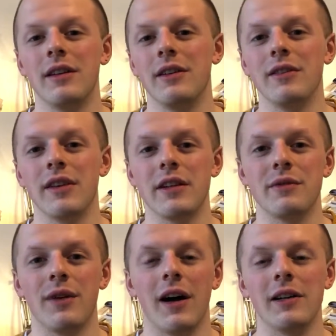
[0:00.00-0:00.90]
who's age
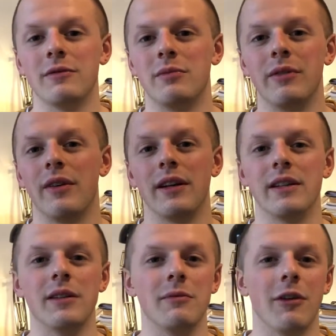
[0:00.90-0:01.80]
5,
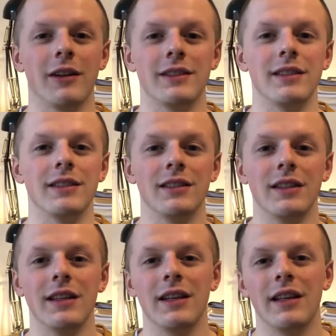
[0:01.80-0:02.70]
provided that practice
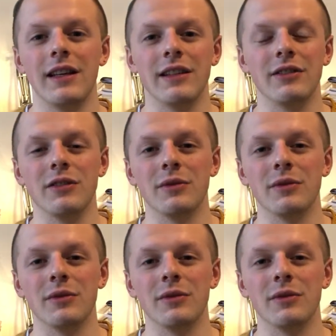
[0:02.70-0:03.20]
is done